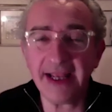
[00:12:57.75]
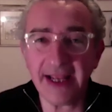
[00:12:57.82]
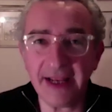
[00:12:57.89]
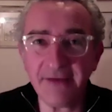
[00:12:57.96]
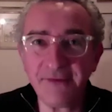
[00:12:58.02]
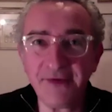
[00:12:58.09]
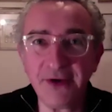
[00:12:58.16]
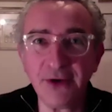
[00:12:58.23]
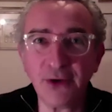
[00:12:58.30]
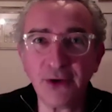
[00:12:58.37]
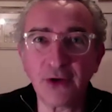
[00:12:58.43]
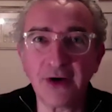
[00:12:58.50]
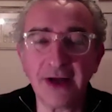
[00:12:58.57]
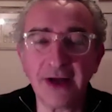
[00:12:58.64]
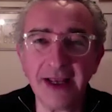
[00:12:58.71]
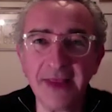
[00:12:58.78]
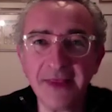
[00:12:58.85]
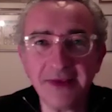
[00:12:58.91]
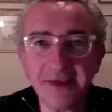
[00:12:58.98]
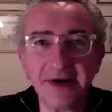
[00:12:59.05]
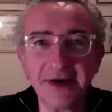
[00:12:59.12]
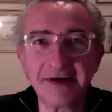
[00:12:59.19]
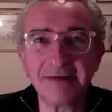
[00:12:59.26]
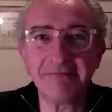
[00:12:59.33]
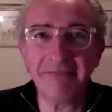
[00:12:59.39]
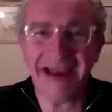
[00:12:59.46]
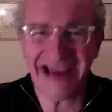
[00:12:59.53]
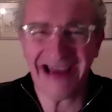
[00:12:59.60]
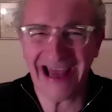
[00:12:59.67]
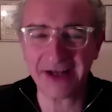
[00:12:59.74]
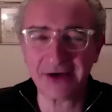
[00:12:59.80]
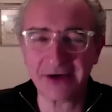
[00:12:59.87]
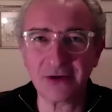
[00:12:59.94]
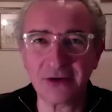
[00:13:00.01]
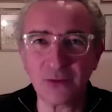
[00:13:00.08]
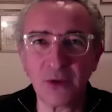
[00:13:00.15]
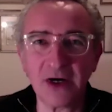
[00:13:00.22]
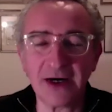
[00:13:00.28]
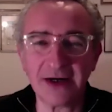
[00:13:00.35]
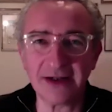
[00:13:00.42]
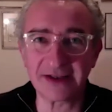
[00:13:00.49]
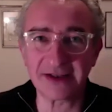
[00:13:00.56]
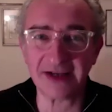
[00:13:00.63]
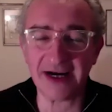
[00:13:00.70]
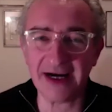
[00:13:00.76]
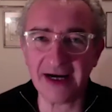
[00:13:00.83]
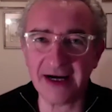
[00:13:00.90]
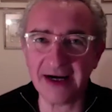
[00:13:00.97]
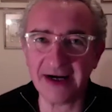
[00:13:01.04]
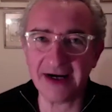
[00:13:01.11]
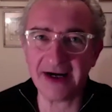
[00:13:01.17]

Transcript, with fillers: if you're in the medical world, uh,